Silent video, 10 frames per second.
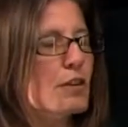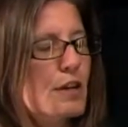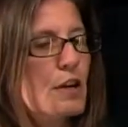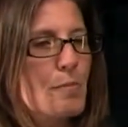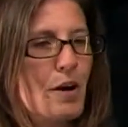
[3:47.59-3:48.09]

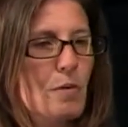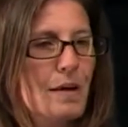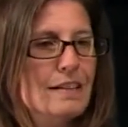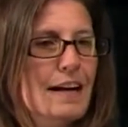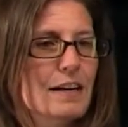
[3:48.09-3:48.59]
linear model
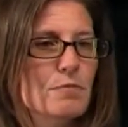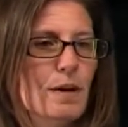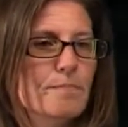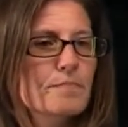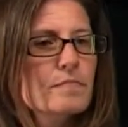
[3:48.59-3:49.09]
by
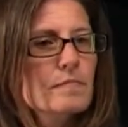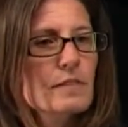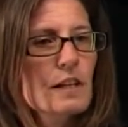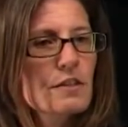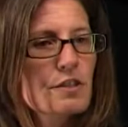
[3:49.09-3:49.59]
Laswell.
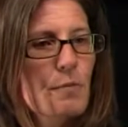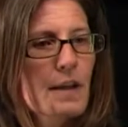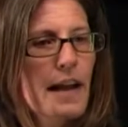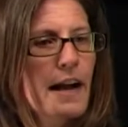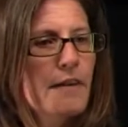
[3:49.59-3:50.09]
So
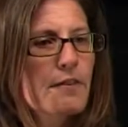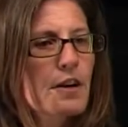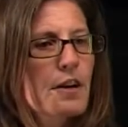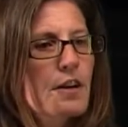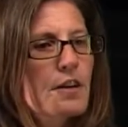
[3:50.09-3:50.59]
we have
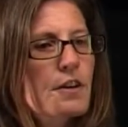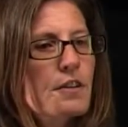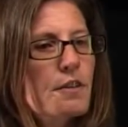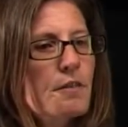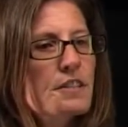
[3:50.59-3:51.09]

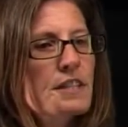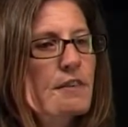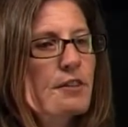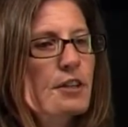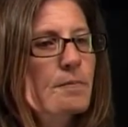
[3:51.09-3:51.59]
the
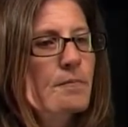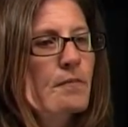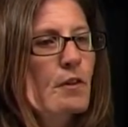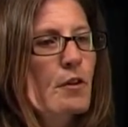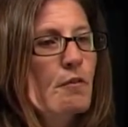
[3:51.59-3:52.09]
receiver
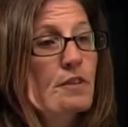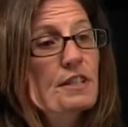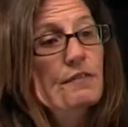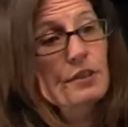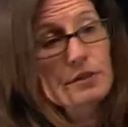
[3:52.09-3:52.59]
or the
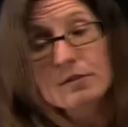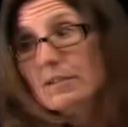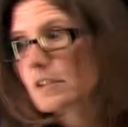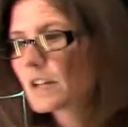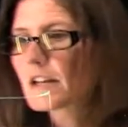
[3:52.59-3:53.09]

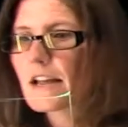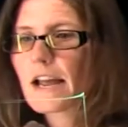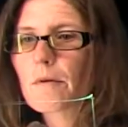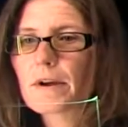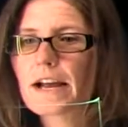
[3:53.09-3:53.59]
receivers,
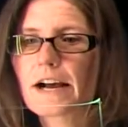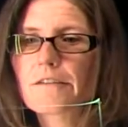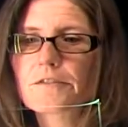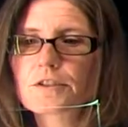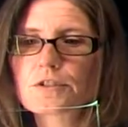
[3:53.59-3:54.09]
and we
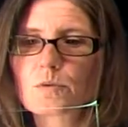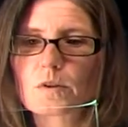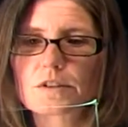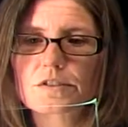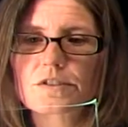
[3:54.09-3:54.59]
have the
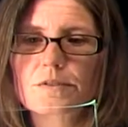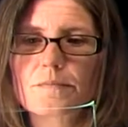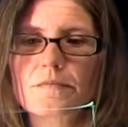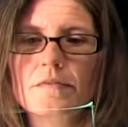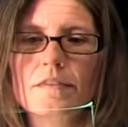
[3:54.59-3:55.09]
source.
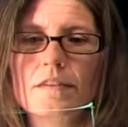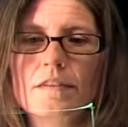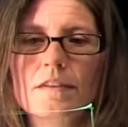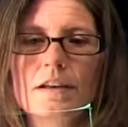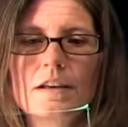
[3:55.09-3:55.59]

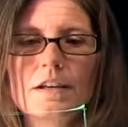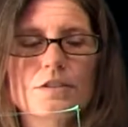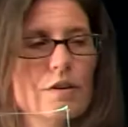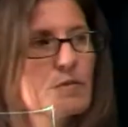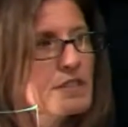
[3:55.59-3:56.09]

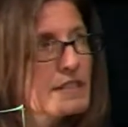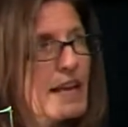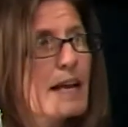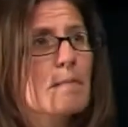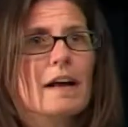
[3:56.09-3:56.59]
So
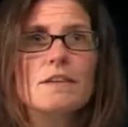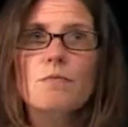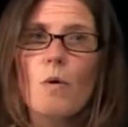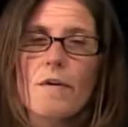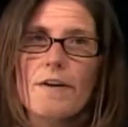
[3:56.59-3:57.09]
same as
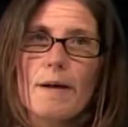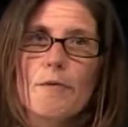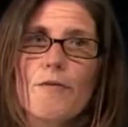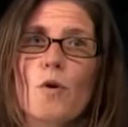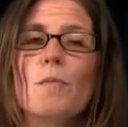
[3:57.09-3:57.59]
what we've had
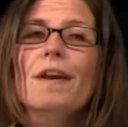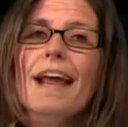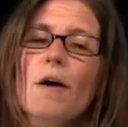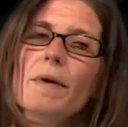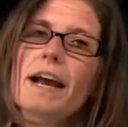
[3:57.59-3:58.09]
before, but
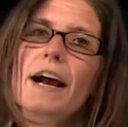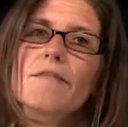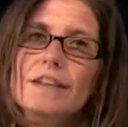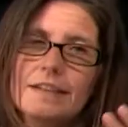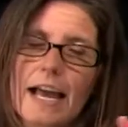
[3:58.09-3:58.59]
now we have
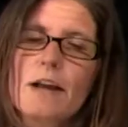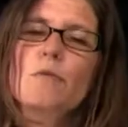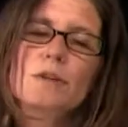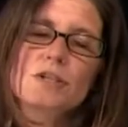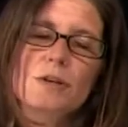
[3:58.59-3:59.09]
the
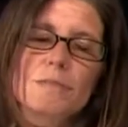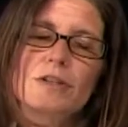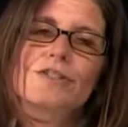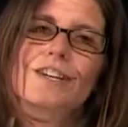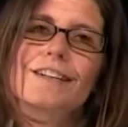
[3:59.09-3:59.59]
language
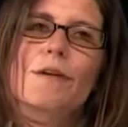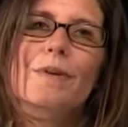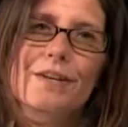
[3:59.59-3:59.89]
emerging that we